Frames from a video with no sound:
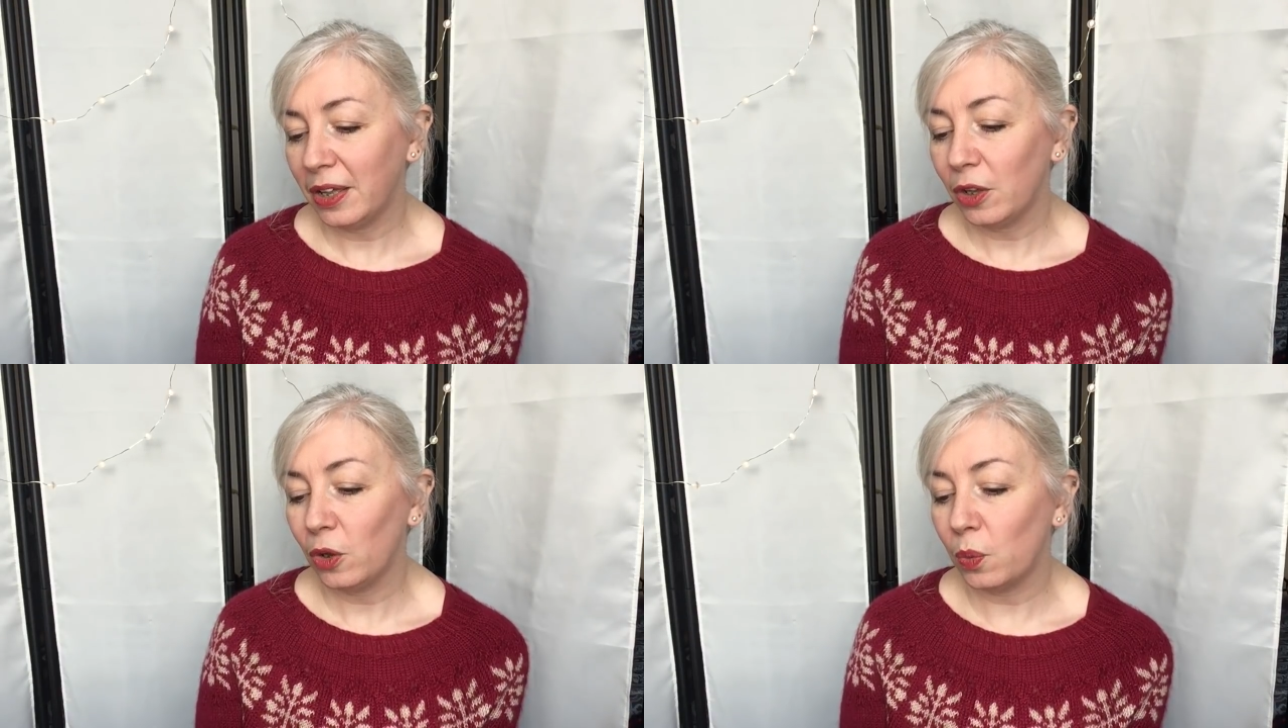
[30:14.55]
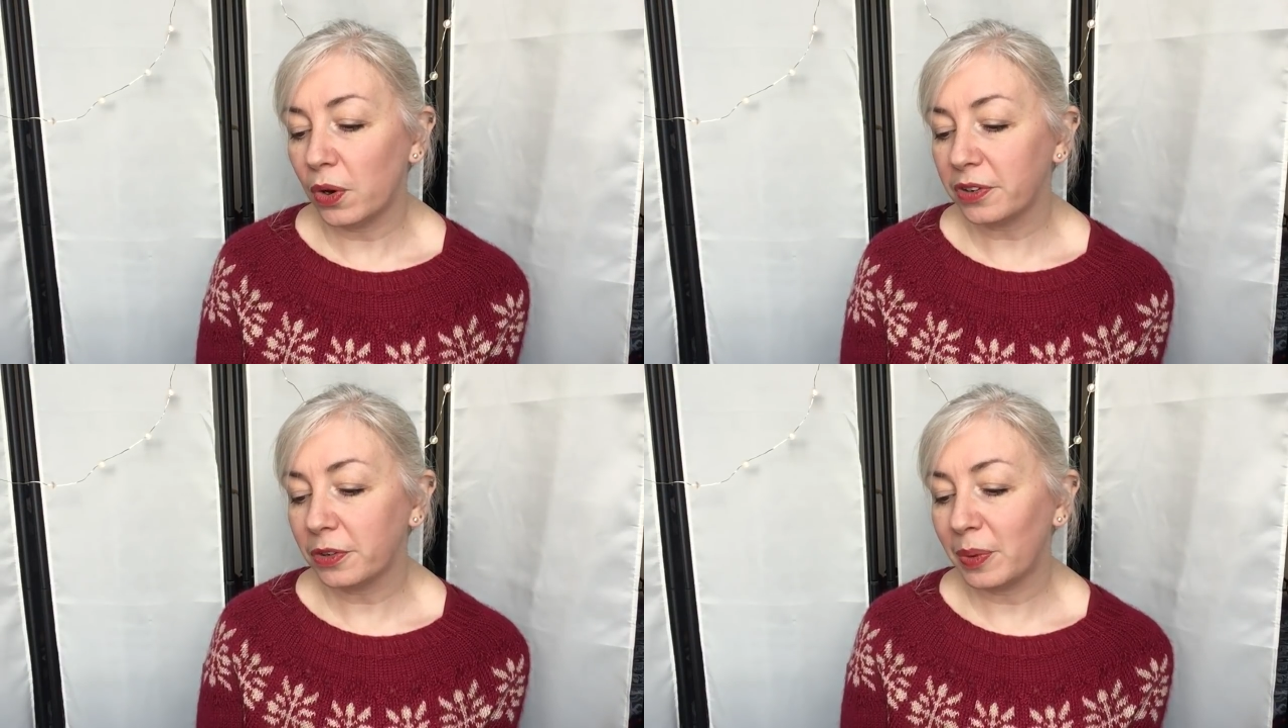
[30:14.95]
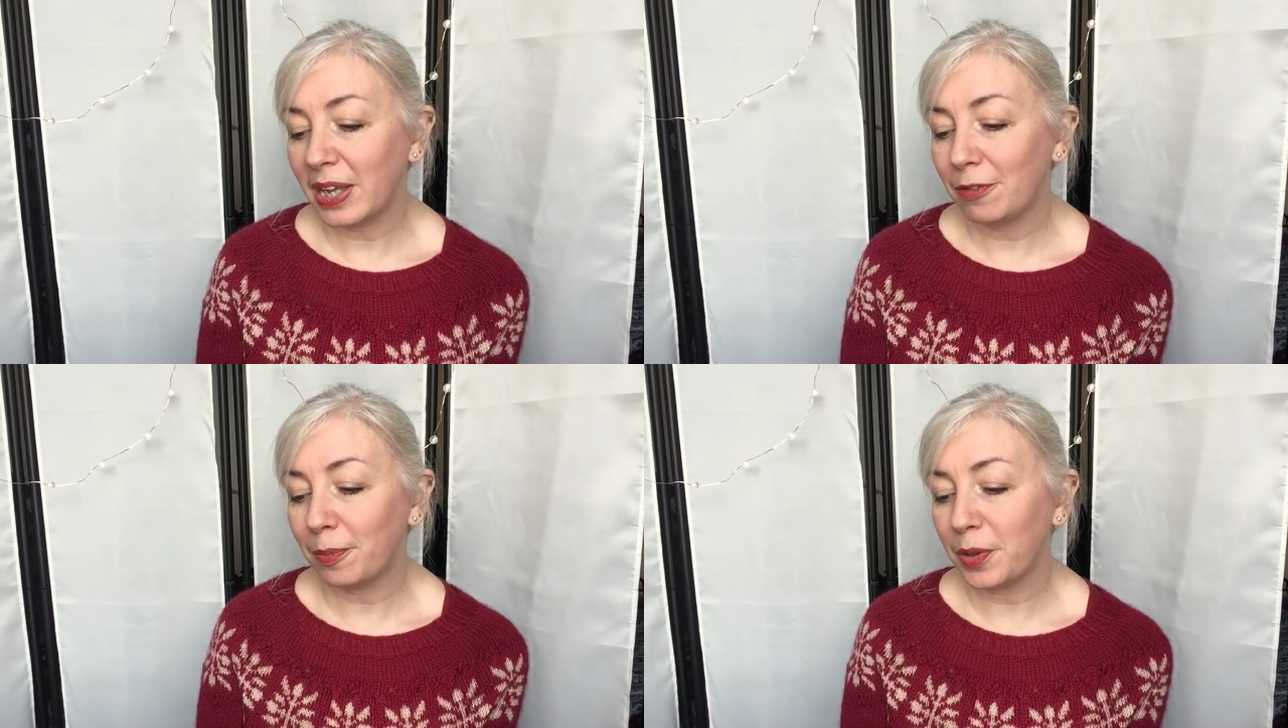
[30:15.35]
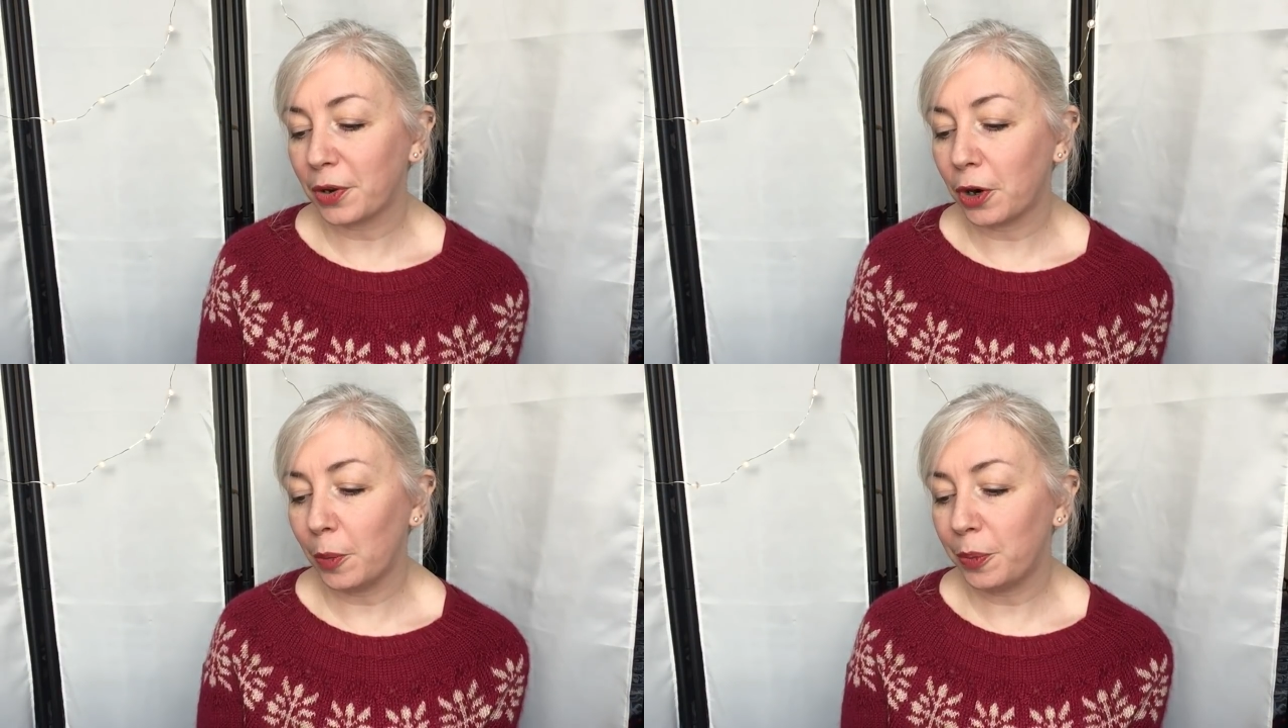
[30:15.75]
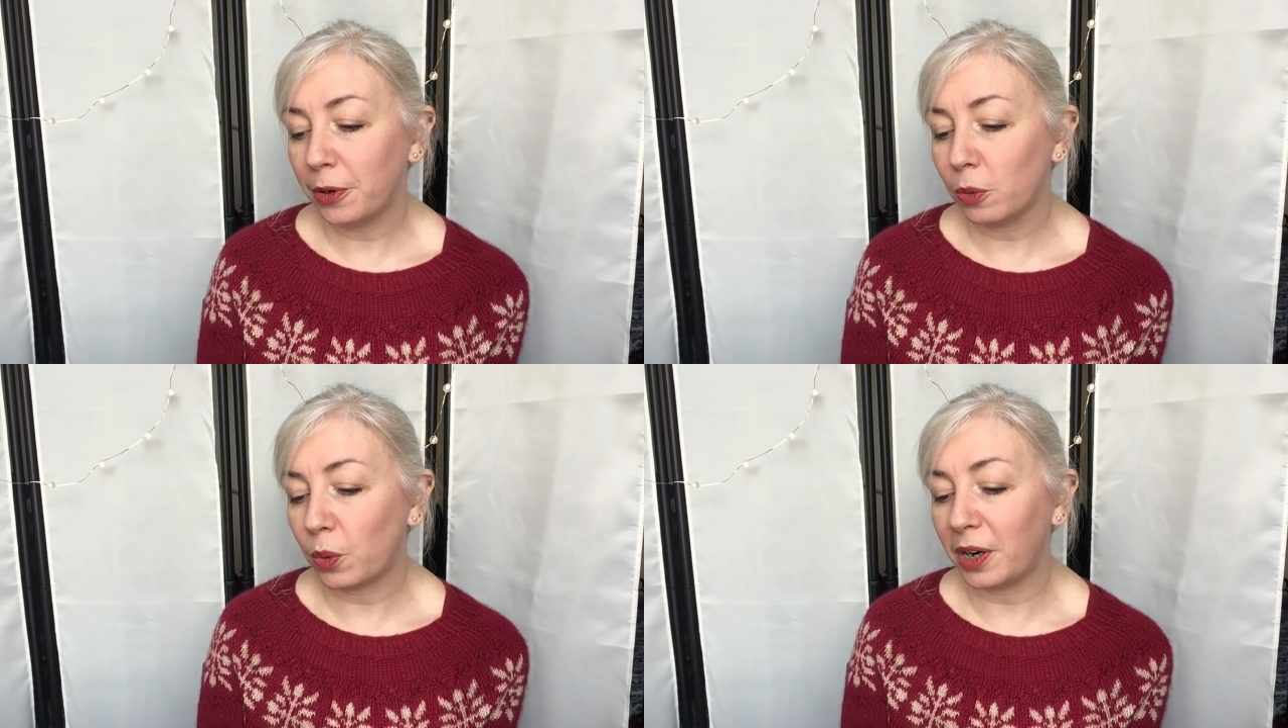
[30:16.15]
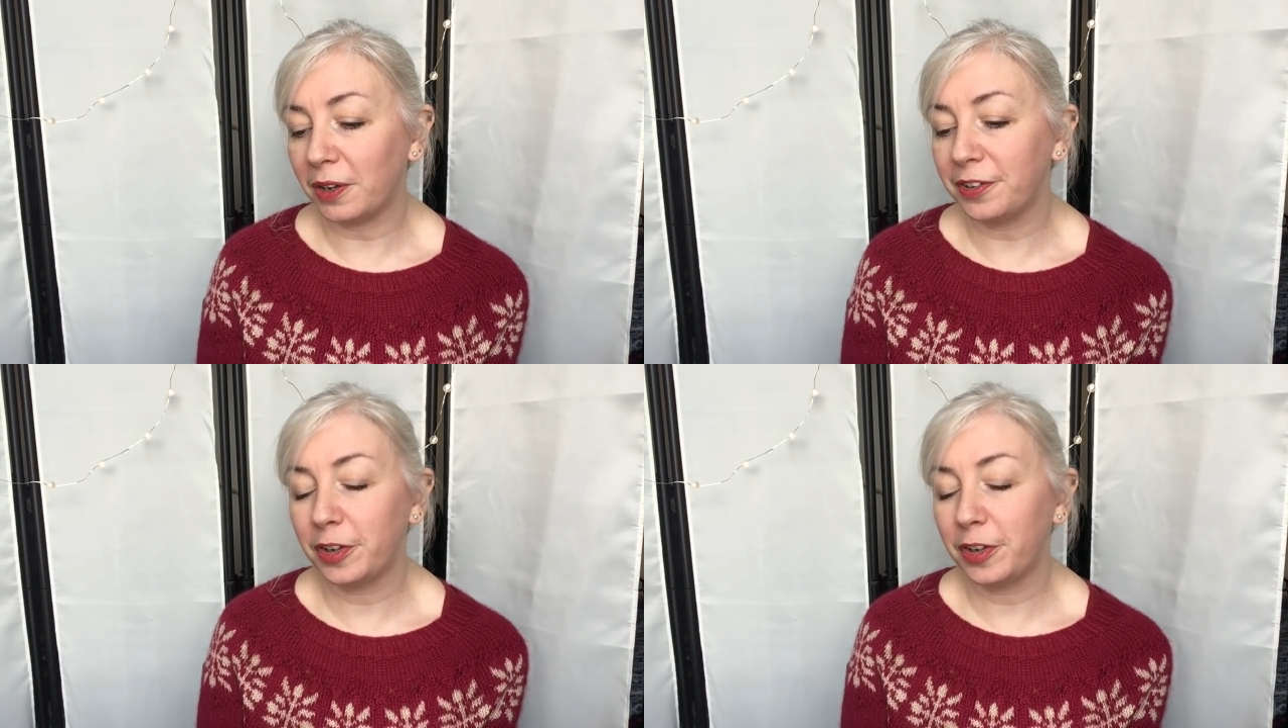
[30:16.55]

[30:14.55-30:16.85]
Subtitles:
who walked away from the corporate world